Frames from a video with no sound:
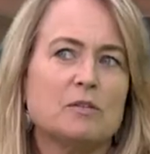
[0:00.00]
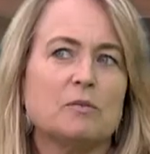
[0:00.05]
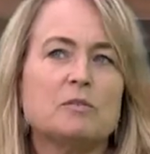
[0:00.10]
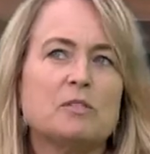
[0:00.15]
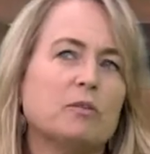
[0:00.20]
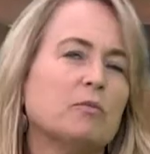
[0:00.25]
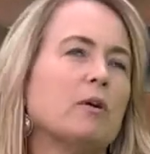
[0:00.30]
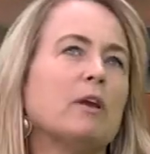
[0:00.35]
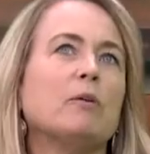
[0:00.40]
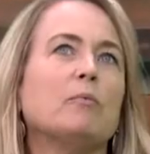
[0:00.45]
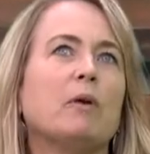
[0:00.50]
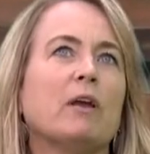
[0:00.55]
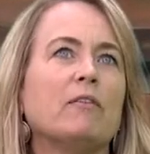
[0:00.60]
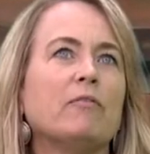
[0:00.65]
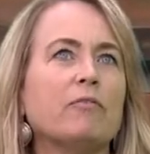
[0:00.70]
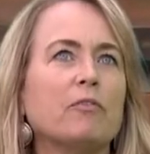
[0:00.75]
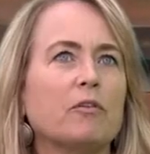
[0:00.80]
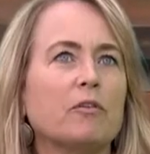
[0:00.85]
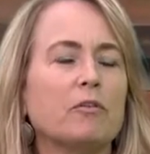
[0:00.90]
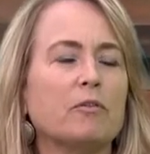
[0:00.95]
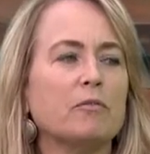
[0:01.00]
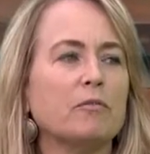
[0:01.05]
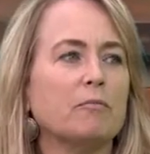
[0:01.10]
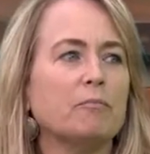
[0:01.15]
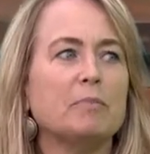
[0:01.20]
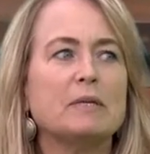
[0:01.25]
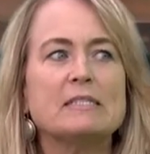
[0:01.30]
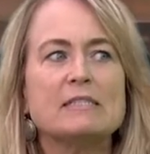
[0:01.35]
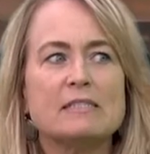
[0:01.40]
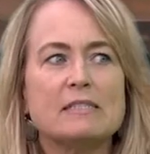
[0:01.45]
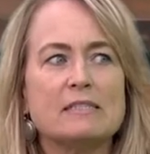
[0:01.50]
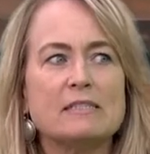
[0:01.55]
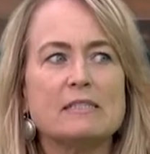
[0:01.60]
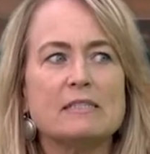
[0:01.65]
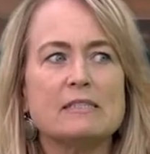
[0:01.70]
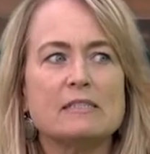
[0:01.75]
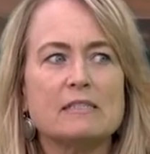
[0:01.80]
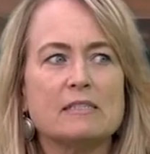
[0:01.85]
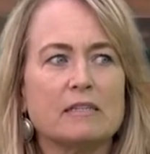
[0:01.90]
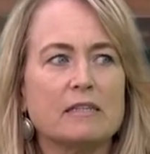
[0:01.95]
So it's a great way for
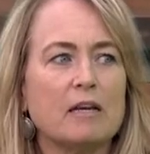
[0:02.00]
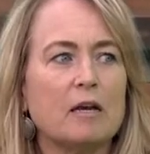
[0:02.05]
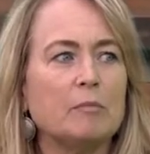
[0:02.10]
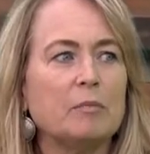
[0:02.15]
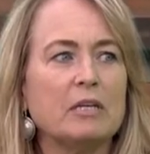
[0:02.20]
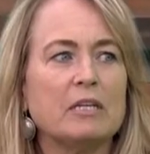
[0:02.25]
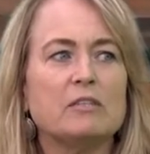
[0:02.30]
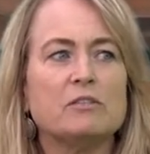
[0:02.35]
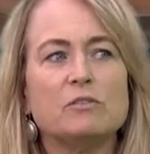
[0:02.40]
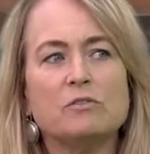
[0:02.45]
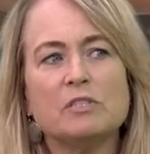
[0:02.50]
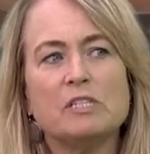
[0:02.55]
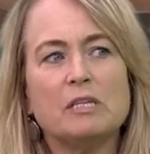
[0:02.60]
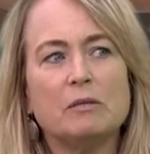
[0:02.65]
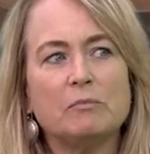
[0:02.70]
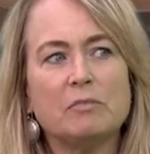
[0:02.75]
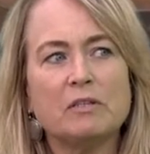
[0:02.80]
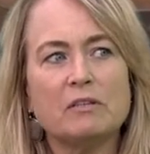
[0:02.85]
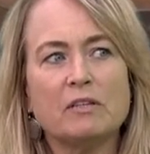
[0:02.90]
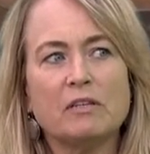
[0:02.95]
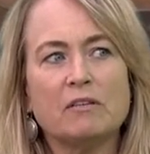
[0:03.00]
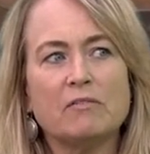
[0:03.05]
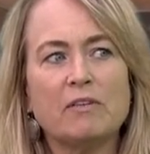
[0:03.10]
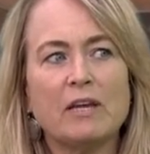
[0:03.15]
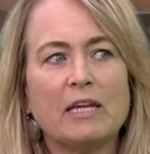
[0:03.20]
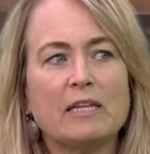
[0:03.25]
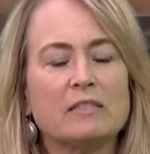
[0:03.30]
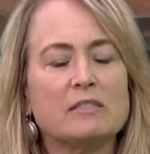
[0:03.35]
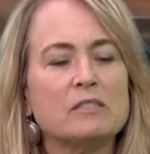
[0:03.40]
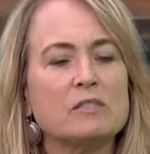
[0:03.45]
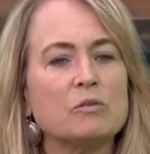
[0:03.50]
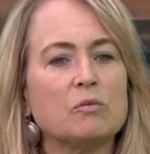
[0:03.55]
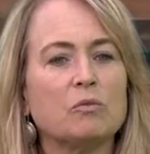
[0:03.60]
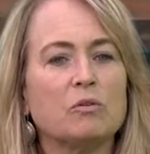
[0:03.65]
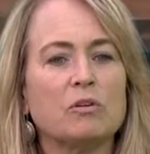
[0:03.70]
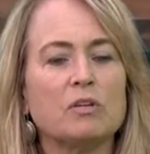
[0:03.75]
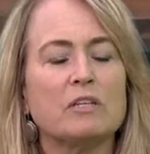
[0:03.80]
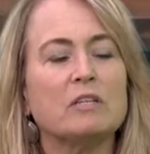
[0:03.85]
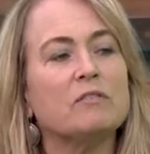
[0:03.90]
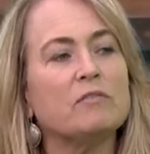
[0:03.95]
businesses to come in and do team building events,
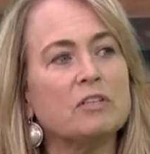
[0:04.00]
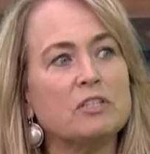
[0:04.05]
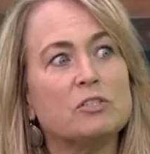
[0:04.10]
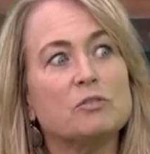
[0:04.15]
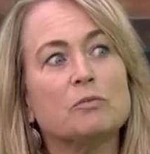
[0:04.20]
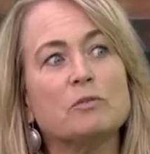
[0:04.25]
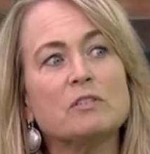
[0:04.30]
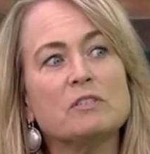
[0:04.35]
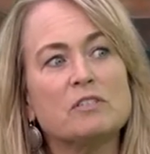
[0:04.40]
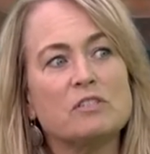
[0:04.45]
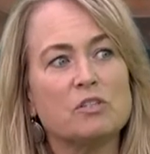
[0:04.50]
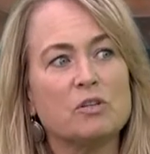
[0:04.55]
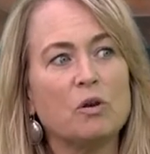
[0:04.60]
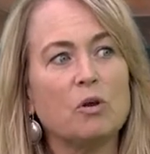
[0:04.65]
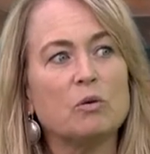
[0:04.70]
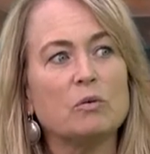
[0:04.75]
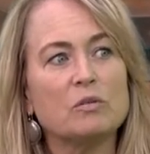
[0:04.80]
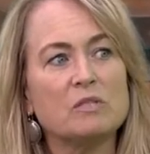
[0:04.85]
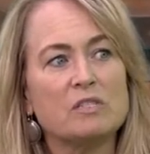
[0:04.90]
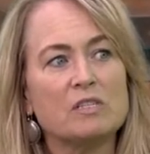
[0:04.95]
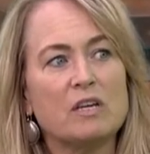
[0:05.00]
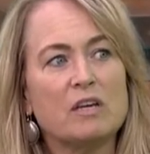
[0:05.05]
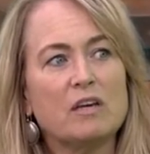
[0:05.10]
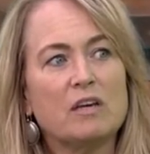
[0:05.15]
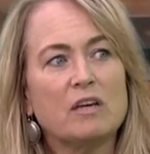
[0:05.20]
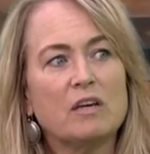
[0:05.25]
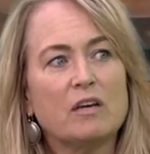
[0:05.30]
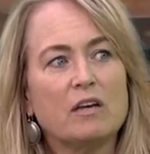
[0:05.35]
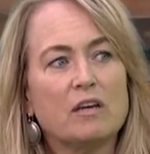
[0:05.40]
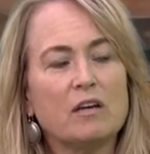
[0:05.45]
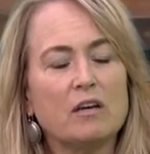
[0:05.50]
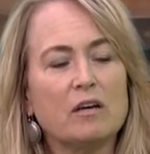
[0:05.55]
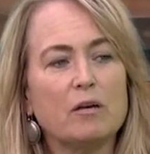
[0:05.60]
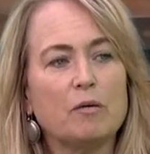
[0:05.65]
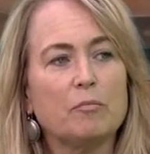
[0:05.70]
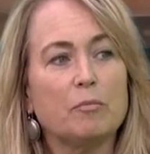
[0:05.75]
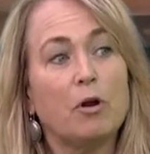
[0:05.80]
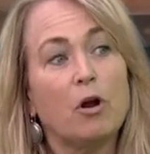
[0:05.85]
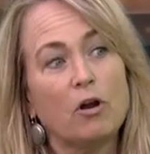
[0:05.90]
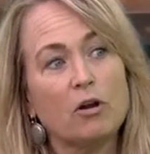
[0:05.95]
or individuals to host
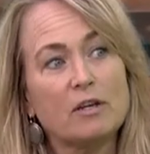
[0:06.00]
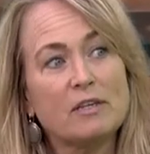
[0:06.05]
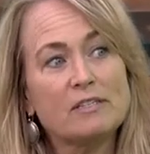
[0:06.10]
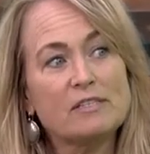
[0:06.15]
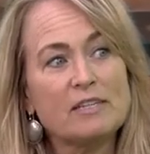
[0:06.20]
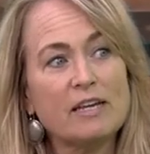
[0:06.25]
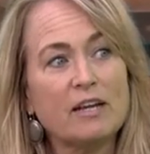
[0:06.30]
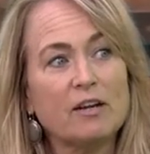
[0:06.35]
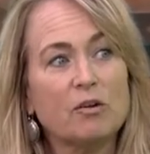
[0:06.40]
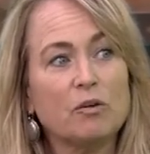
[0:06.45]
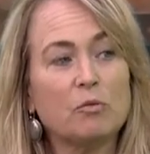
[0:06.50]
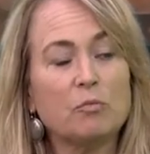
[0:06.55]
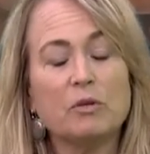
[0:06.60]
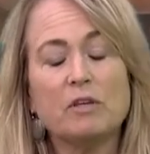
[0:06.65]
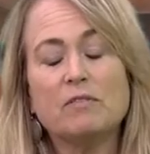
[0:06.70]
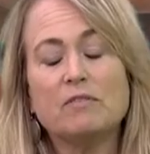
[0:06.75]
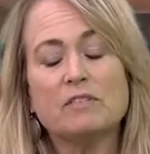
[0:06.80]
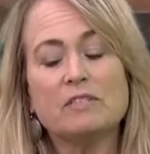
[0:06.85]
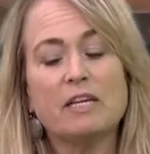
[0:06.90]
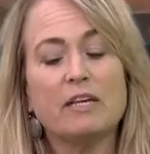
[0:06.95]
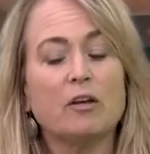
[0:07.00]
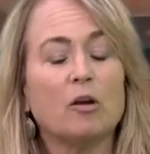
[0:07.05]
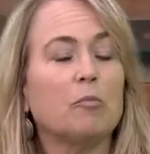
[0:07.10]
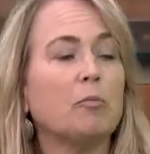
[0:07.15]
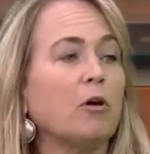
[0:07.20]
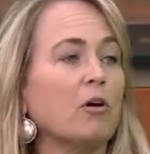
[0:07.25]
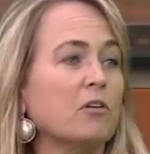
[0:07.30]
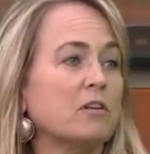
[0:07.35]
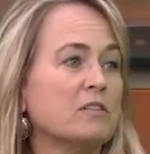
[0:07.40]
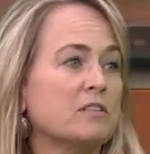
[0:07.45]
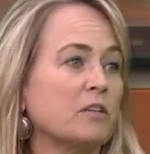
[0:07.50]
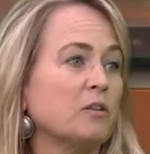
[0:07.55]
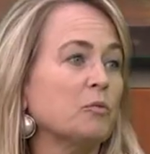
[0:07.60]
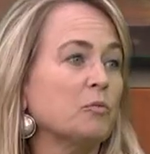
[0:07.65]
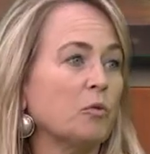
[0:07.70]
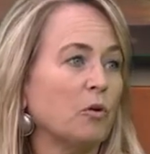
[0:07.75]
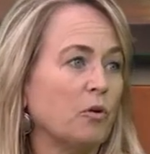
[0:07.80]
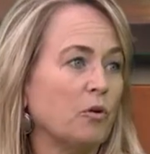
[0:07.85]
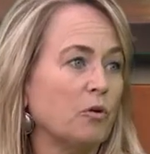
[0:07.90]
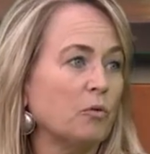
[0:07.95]
parties there. We even take our parties on the
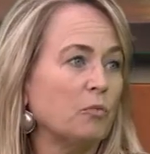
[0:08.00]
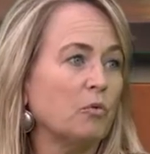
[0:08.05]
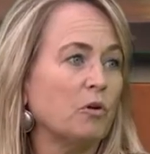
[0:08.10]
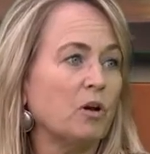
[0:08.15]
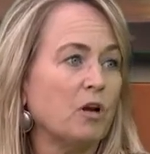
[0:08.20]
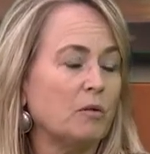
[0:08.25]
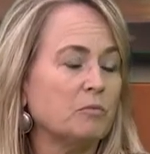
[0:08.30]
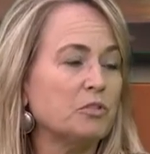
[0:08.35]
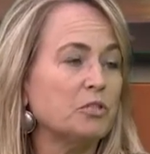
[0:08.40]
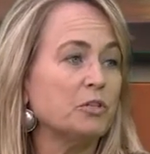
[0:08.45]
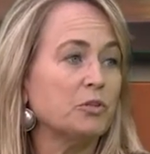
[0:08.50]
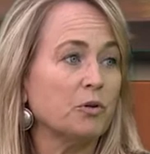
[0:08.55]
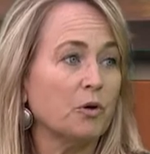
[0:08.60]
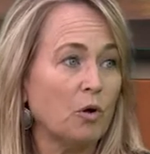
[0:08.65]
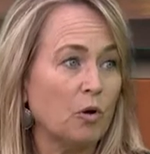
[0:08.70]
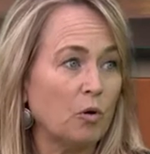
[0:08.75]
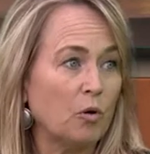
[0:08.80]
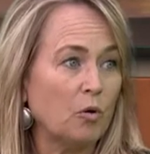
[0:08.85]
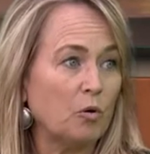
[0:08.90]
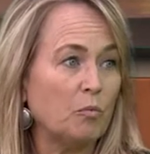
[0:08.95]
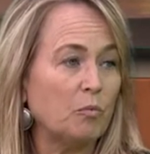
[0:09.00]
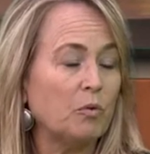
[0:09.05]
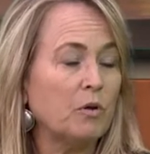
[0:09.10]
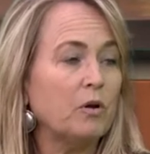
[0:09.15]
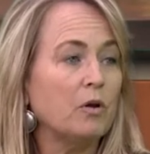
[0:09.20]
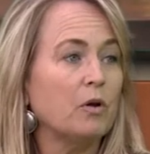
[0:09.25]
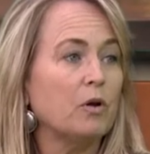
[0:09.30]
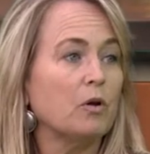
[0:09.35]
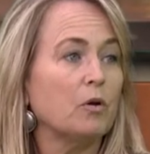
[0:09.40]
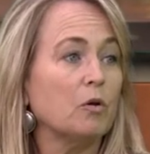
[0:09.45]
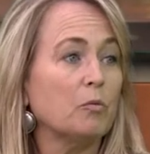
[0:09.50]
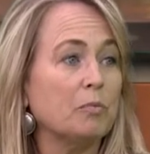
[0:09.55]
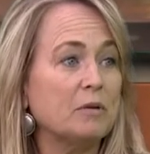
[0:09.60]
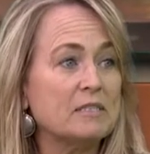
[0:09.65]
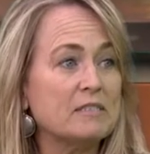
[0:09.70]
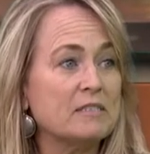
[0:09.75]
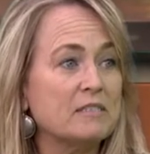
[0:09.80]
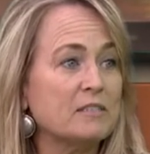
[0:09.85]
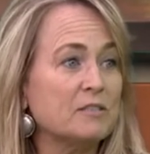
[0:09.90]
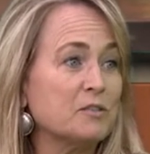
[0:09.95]
road, and we'll come to your home or
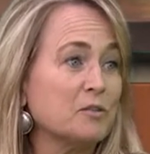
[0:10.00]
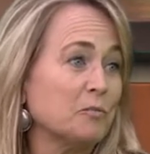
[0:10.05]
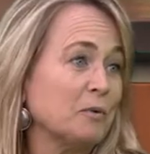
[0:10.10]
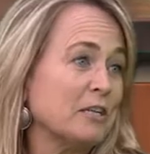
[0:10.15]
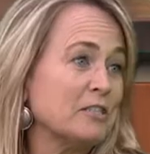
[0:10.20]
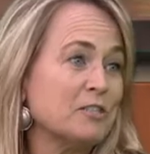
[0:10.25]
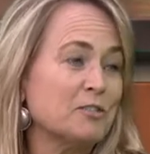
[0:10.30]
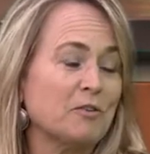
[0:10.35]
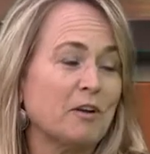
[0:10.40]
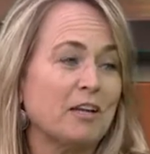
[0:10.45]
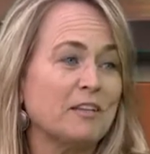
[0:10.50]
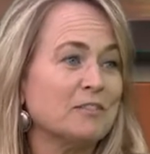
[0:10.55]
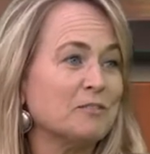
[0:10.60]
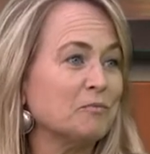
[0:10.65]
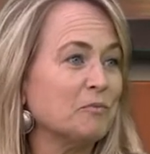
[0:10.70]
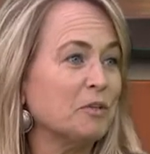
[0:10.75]
business or restaurant.